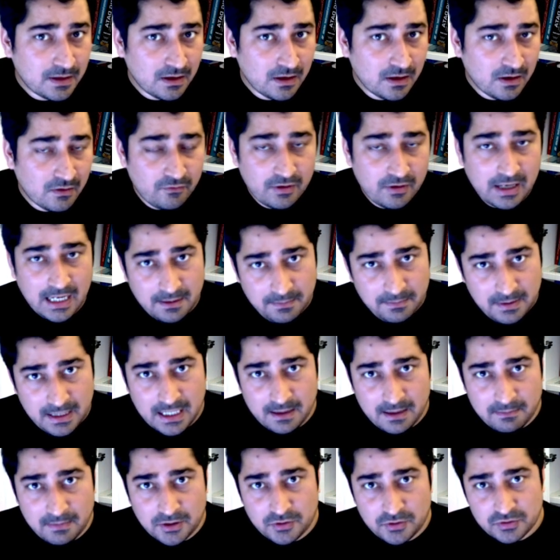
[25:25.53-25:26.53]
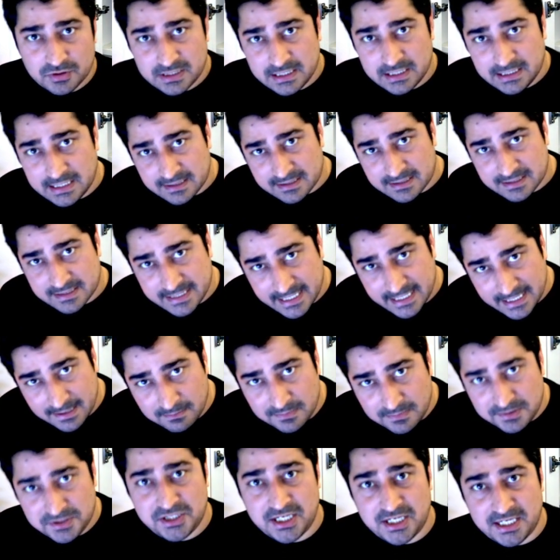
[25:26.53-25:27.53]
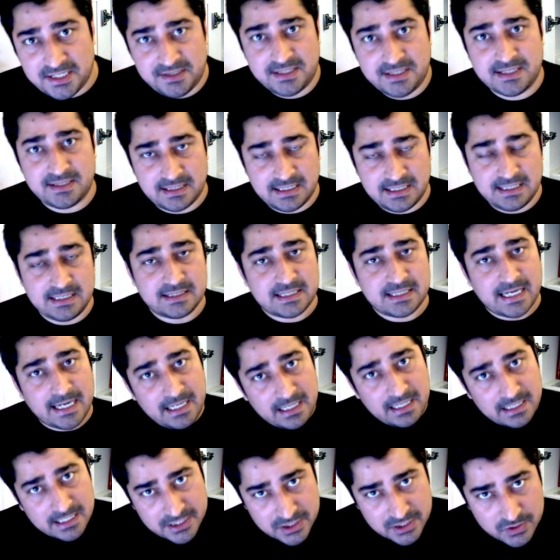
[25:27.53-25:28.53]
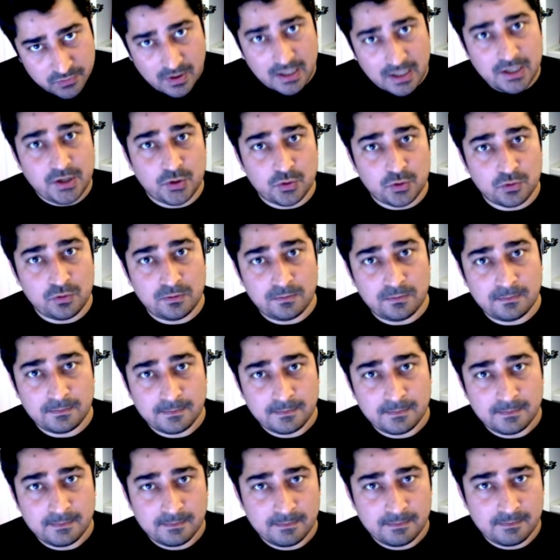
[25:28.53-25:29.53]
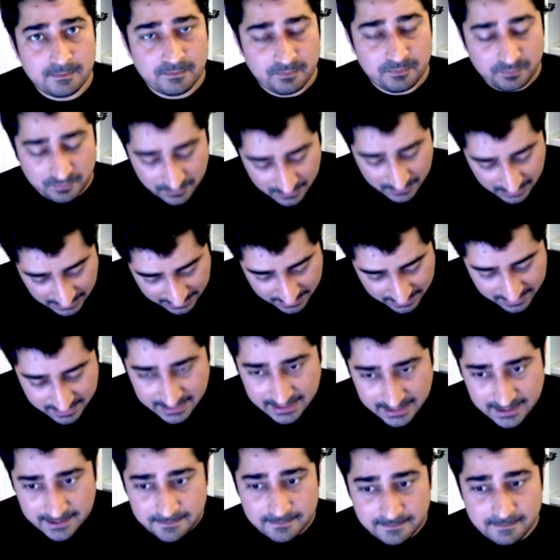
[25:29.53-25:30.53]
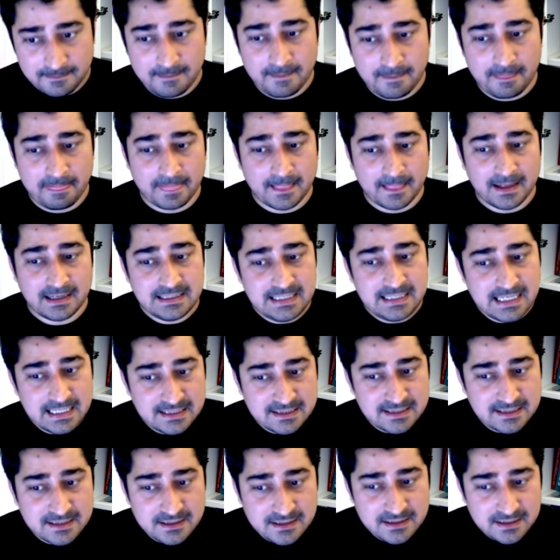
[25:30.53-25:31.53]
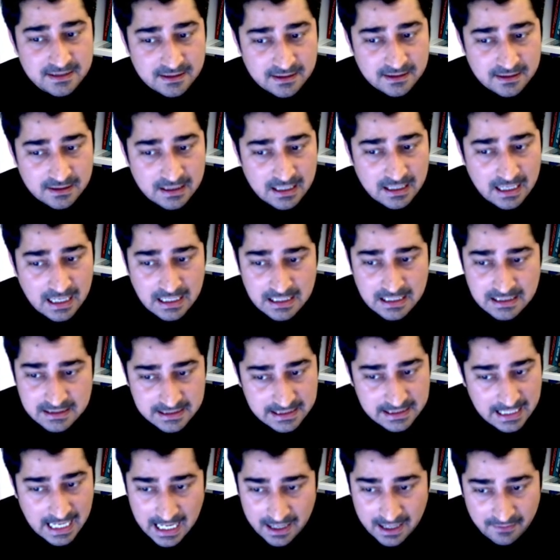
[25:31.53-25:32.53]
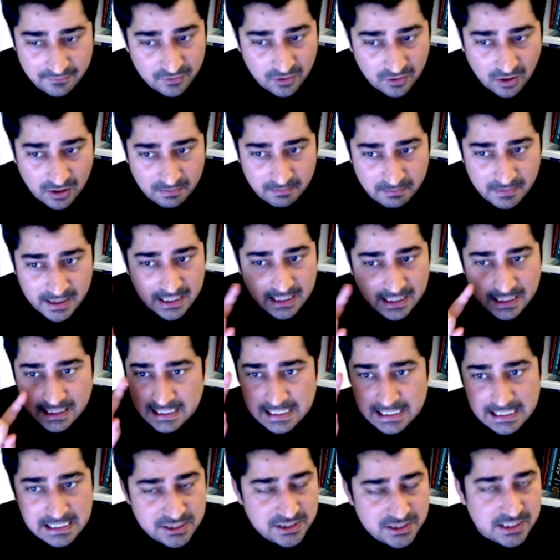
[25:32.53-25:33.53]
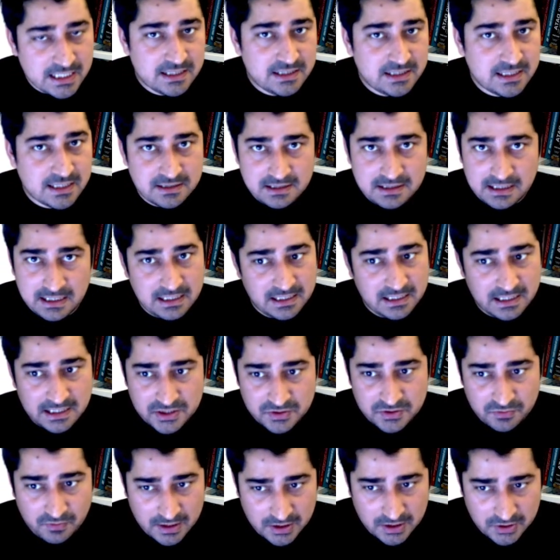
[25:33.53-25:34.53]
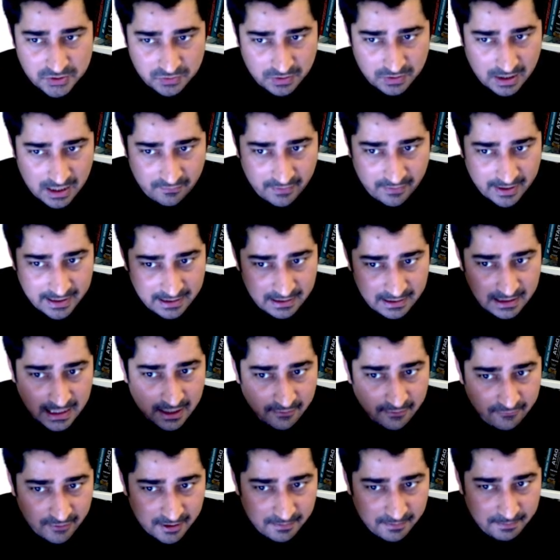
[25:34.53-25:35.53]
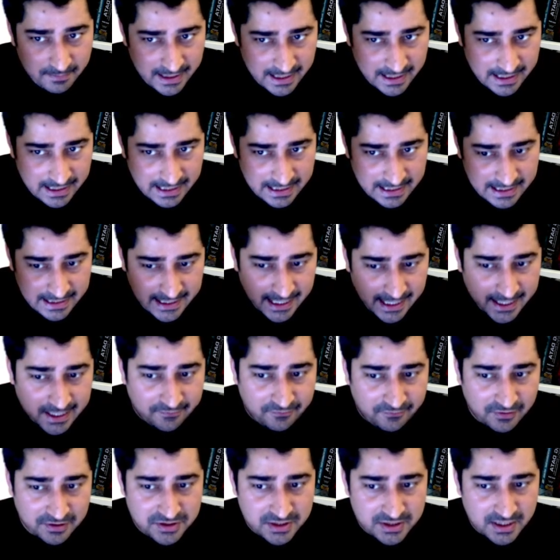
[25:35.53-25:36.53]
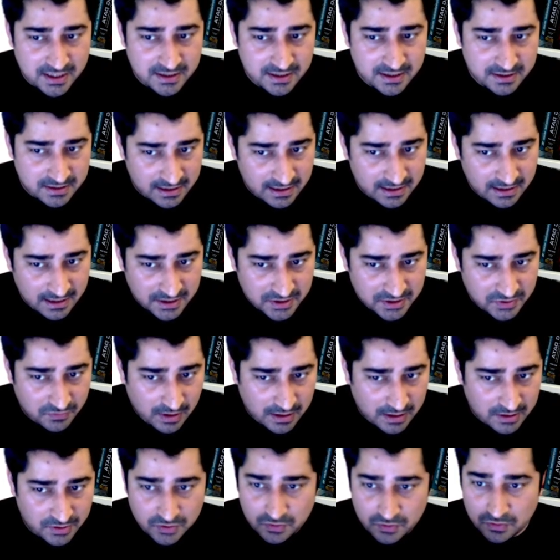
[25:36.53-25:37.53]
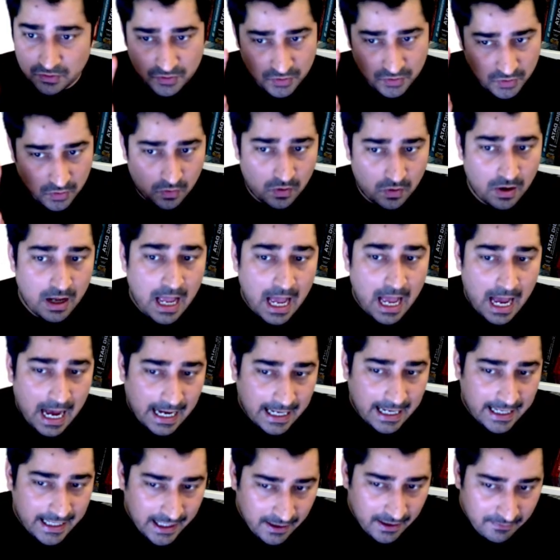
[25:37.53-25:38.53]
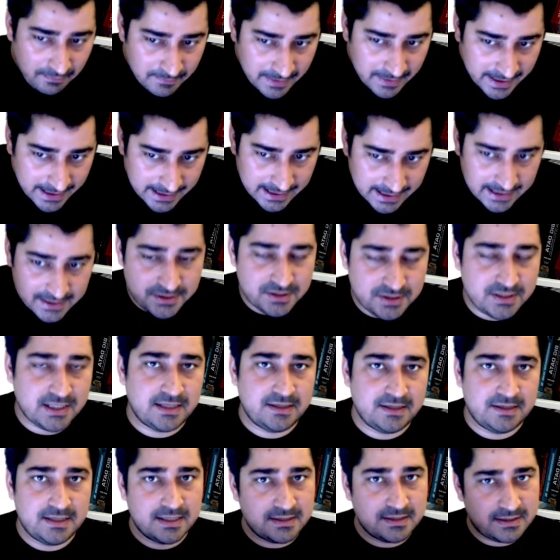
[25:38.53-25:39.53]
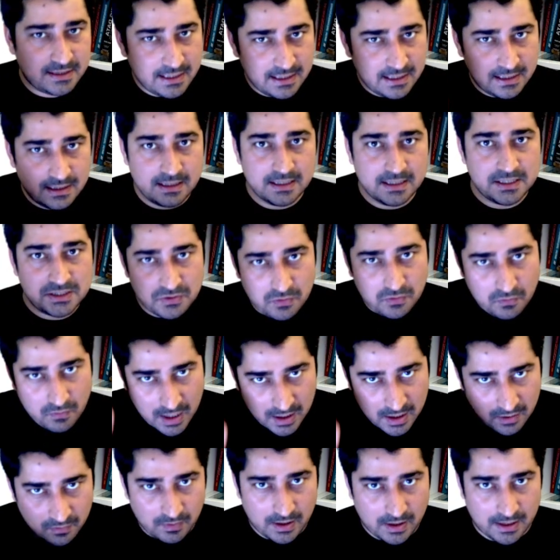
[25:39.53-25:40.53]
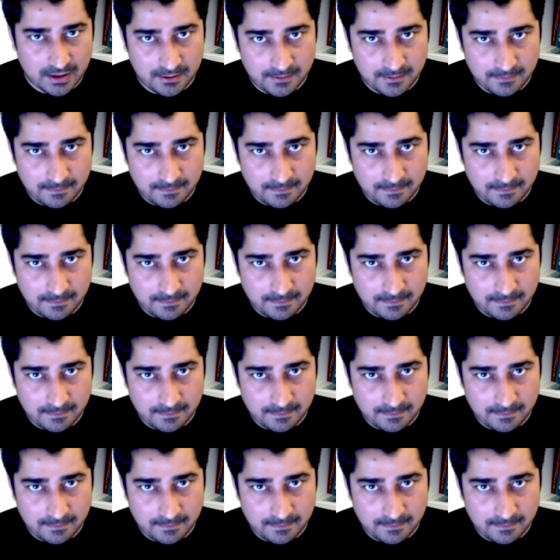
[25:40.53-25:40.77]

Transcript: Will I be able to see the same changes inside list 12? Let's see. Yes. See, I have not made any changes in list 12. Have I ever made any kind of a changes in list 12? No. I have made a changes in list 11.